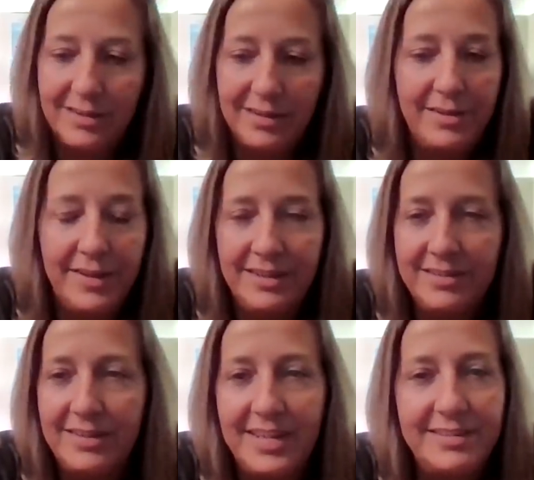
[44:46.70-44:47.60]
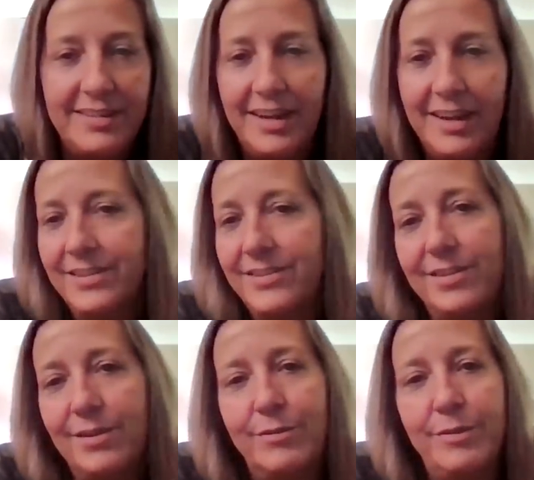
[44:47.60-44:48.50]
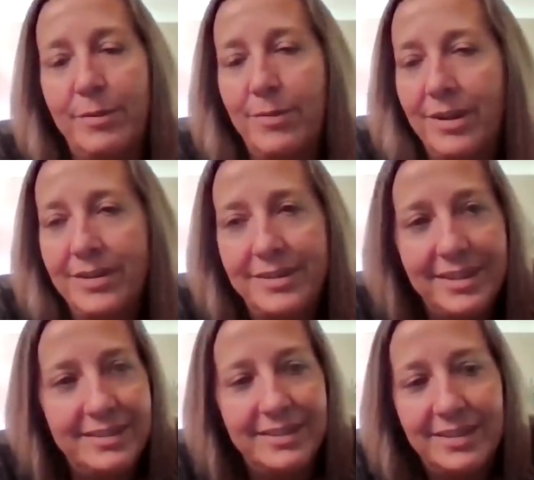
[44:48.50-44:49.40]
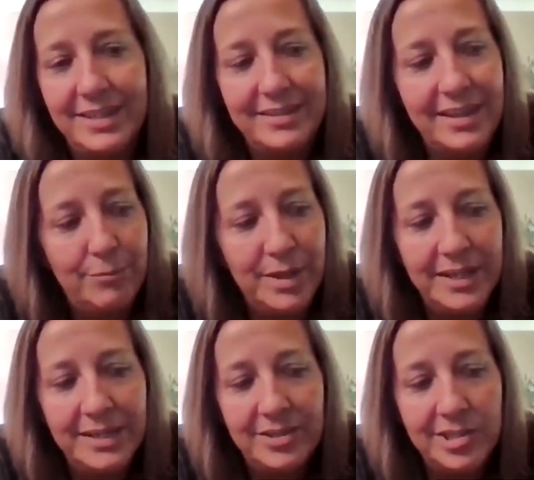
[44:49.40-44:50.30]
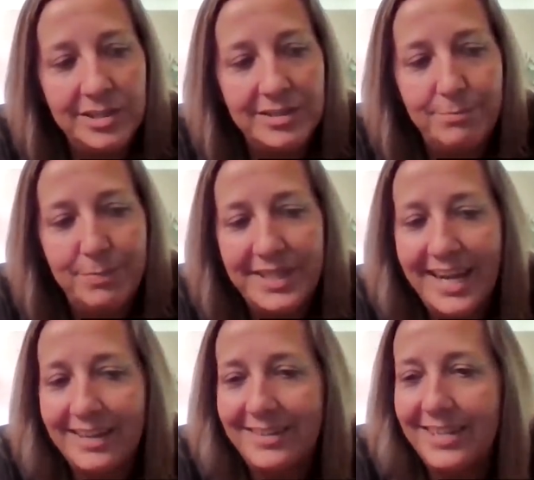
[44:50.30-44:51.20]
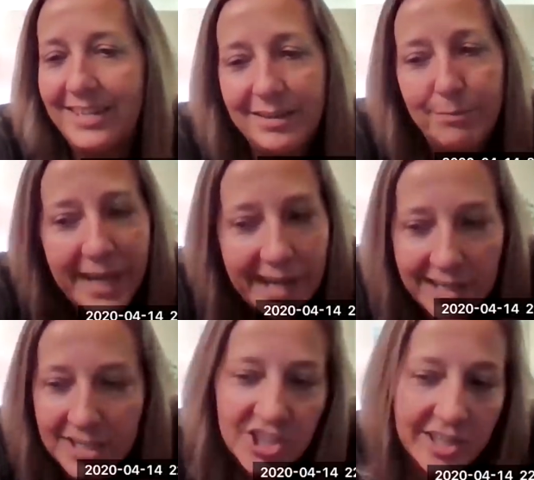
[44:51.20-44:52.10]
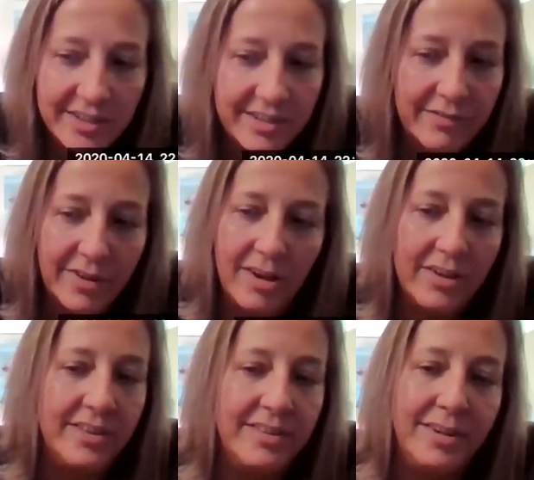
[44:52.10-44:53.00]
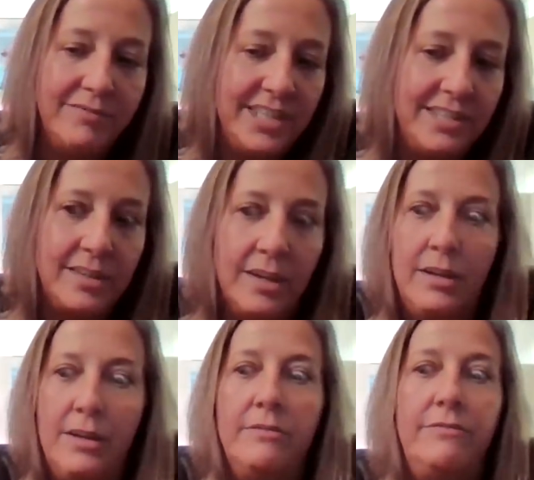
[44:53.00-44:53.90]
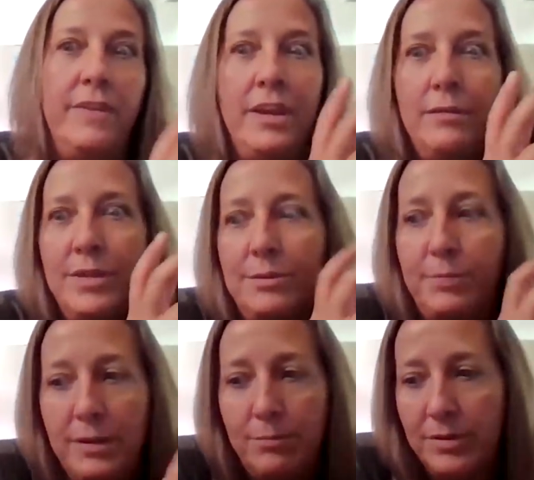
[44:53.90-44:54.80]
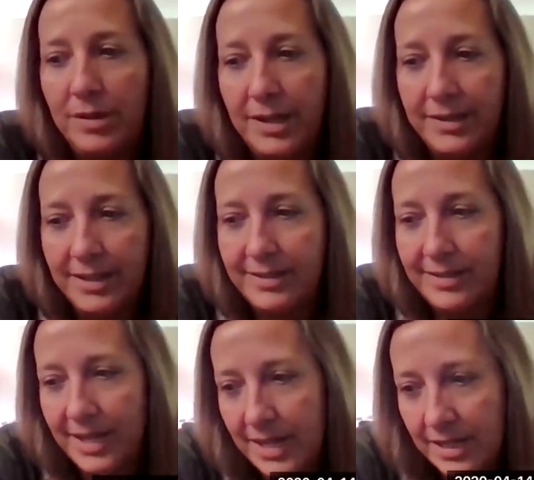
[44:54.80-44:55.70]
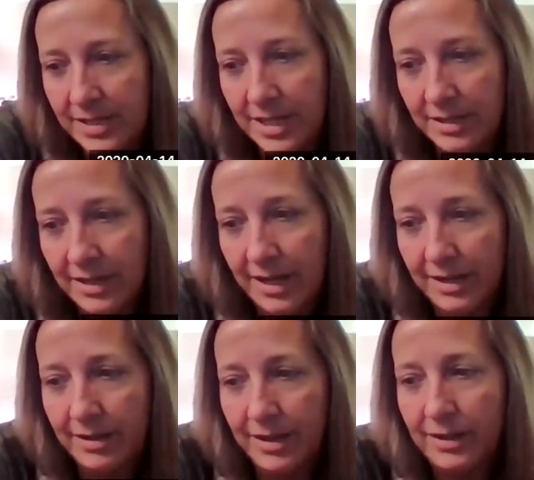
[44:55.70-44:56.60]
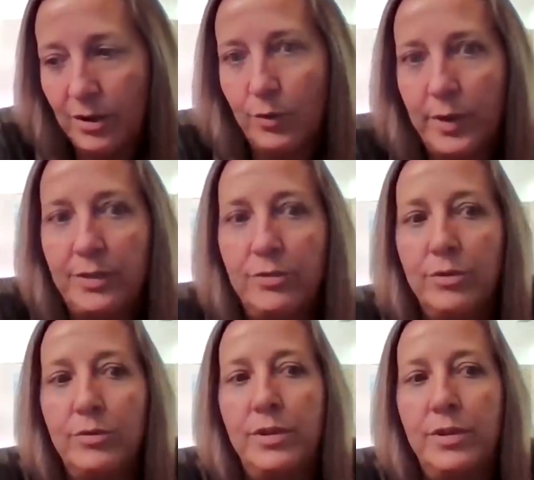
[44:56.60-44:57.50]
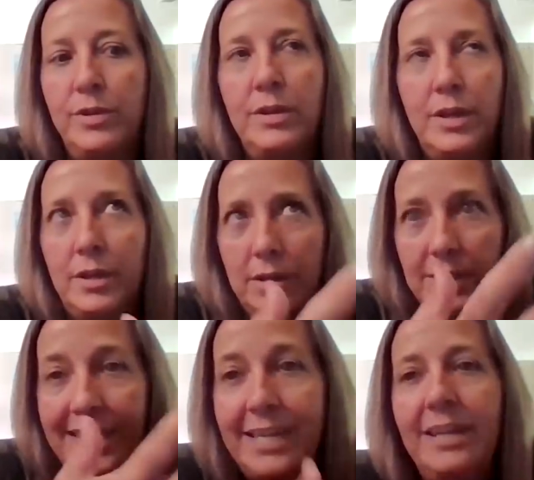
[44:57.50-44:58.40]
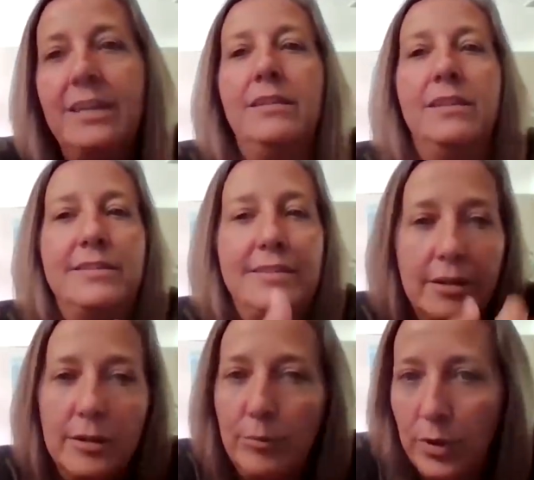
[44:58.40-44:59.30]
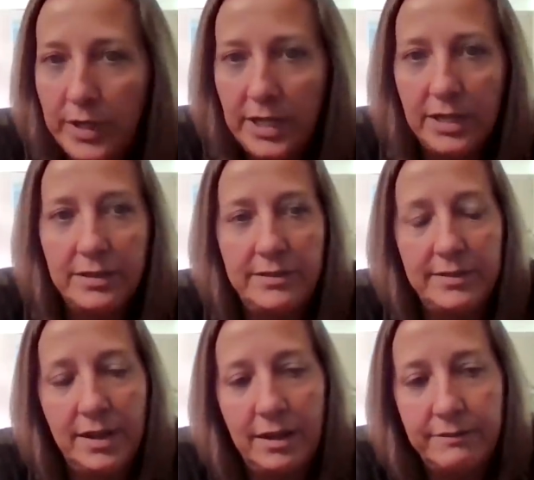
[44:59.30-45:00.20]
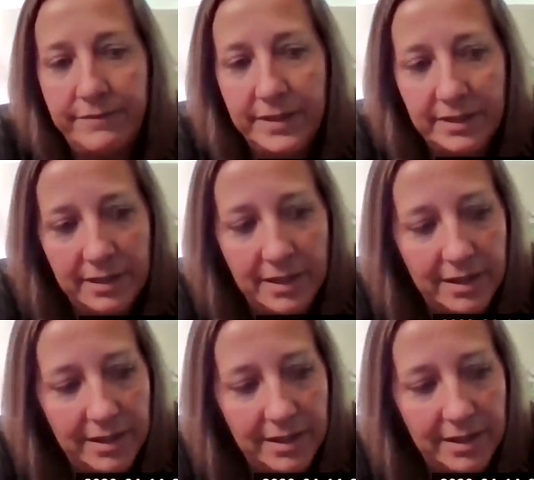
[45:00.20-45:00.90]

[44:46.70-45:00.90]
the things that they say i just don't remember all the things that they say but it's just but the anticipation of all of these famous people on the stage and and going through the leading the ceremony and stuff and